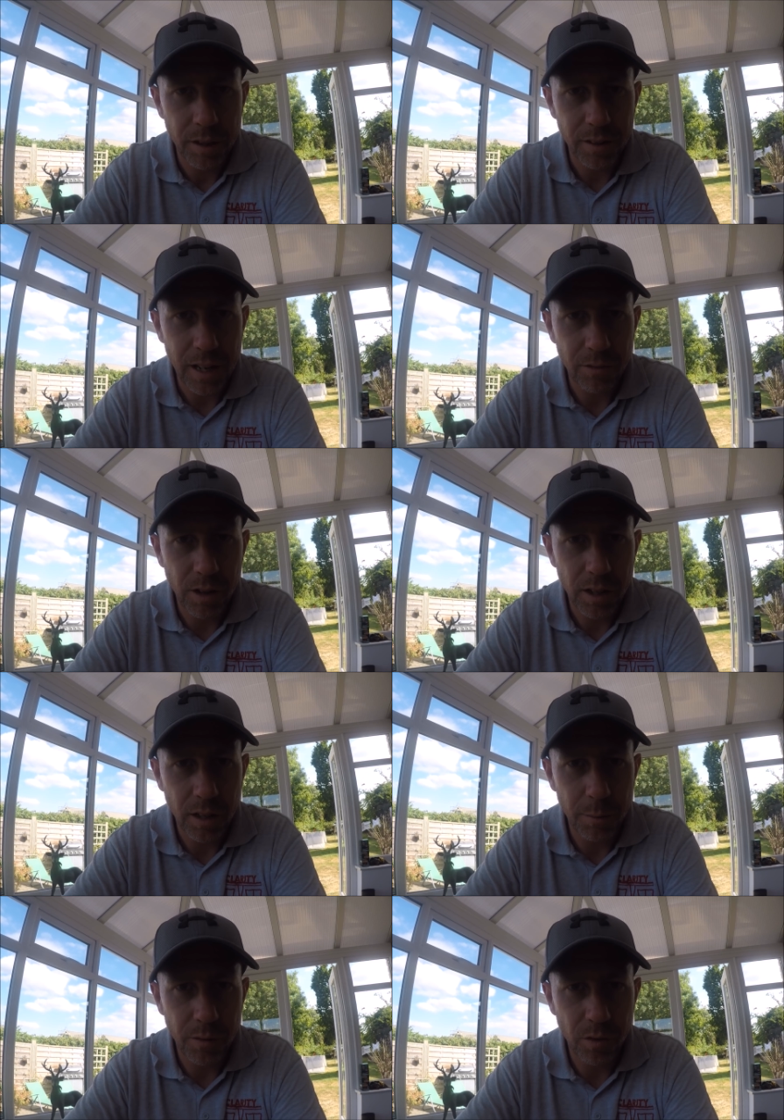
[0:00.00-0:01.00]
bit sad really
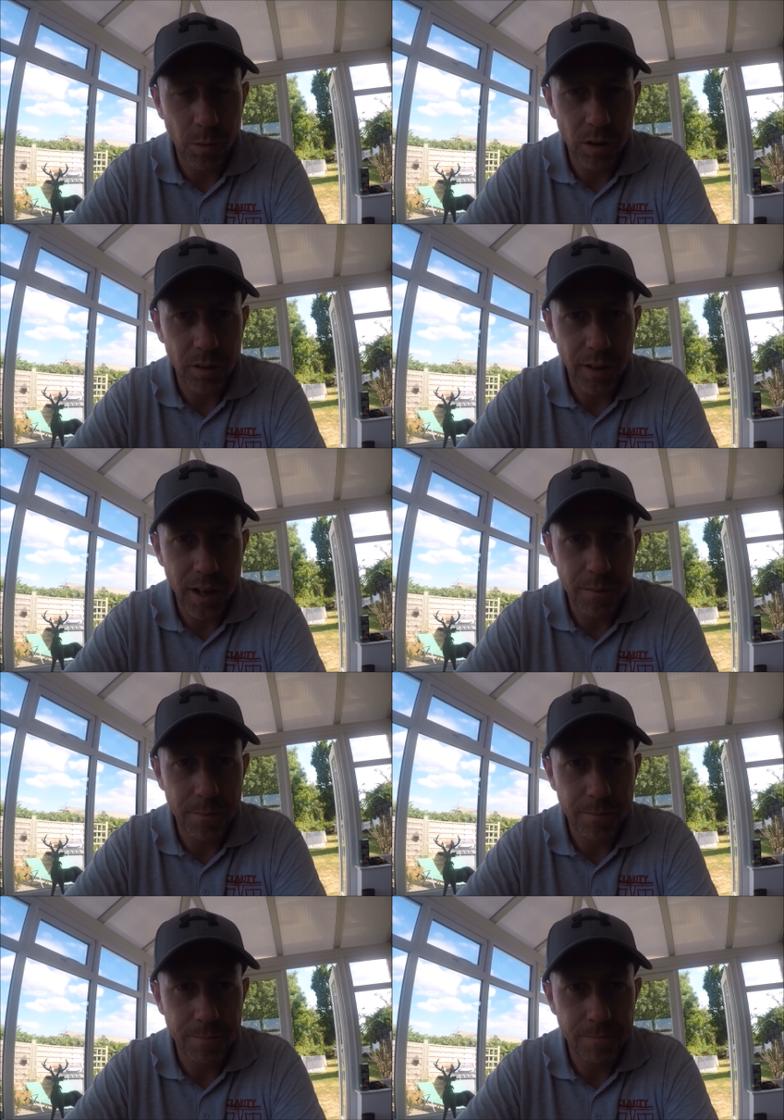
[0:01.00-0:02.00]
coming in from work to that,
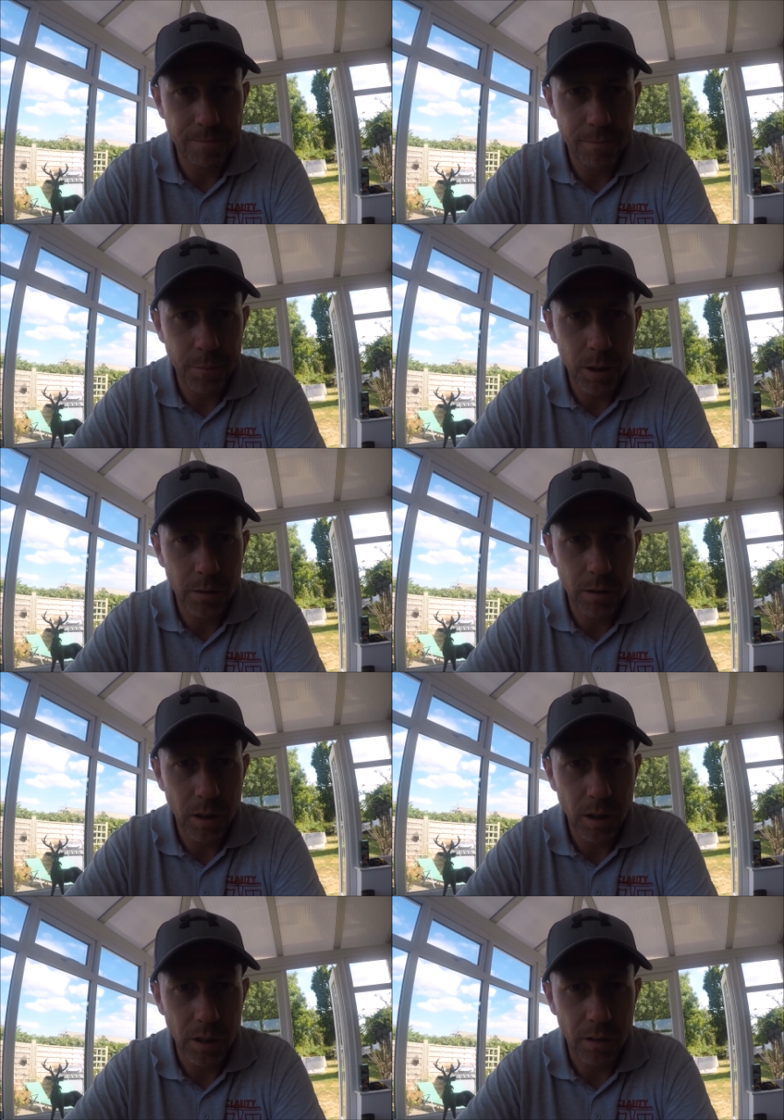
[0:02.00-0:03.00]
but
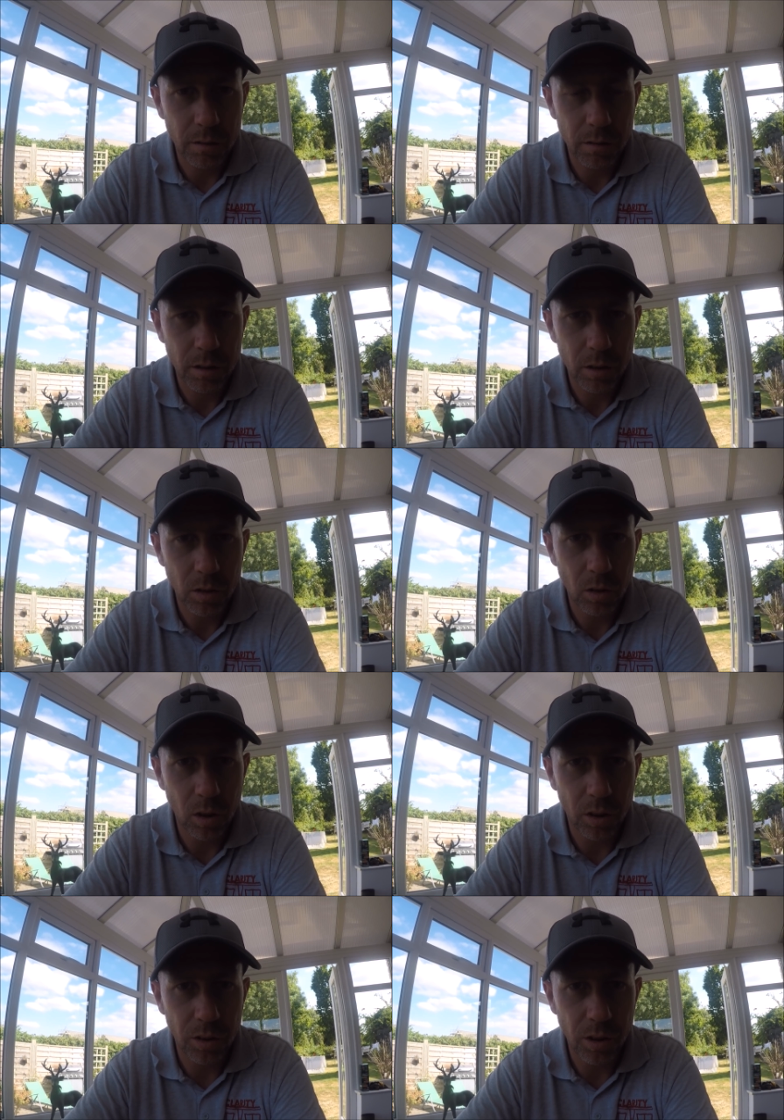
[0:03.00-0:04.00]
hey, not a lot
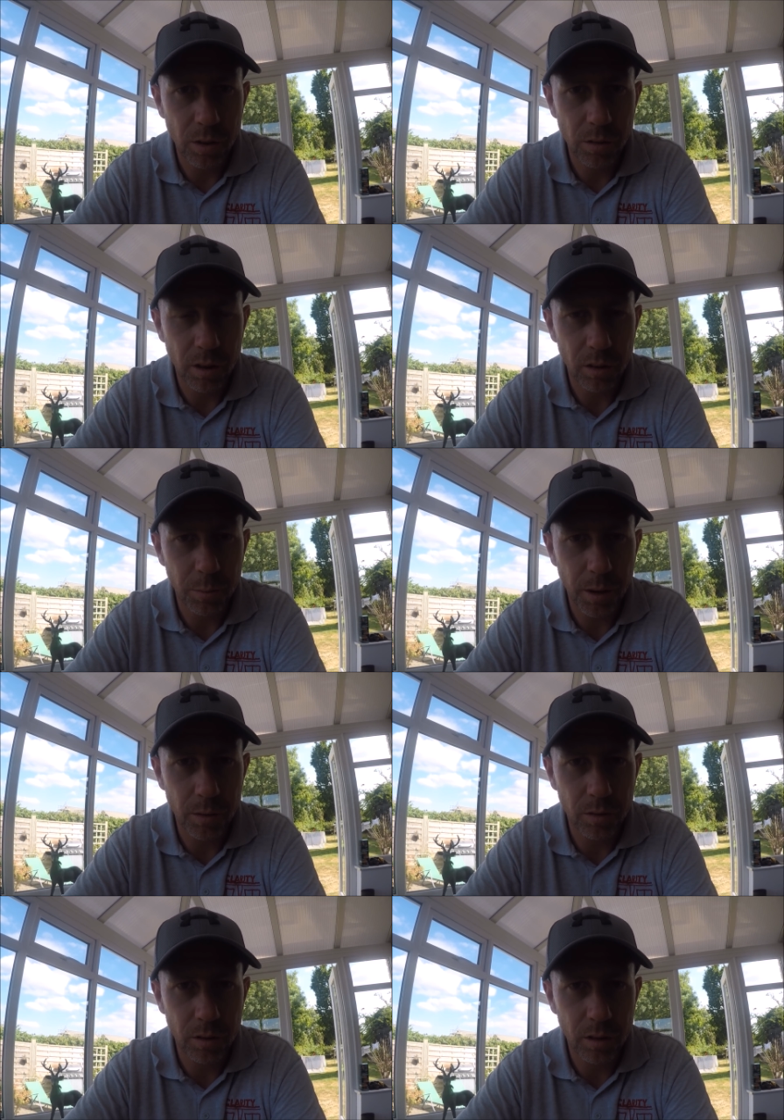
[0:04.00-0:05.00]
I can do, and I
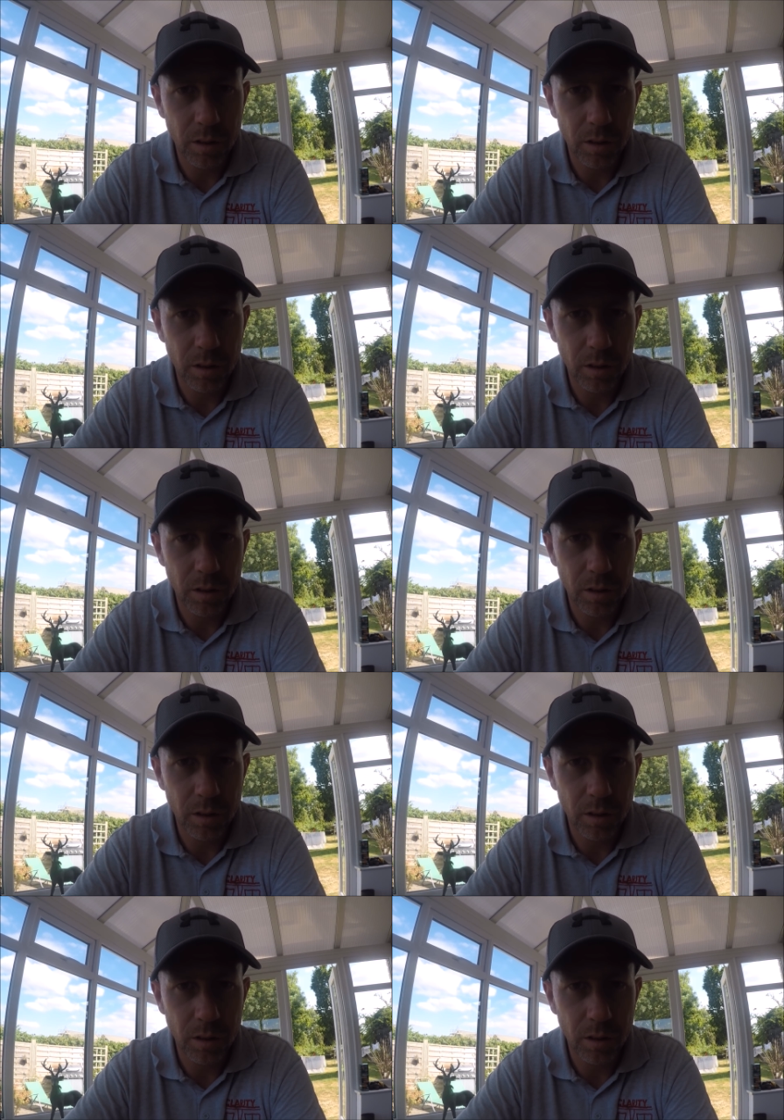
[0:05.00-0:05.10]
suppose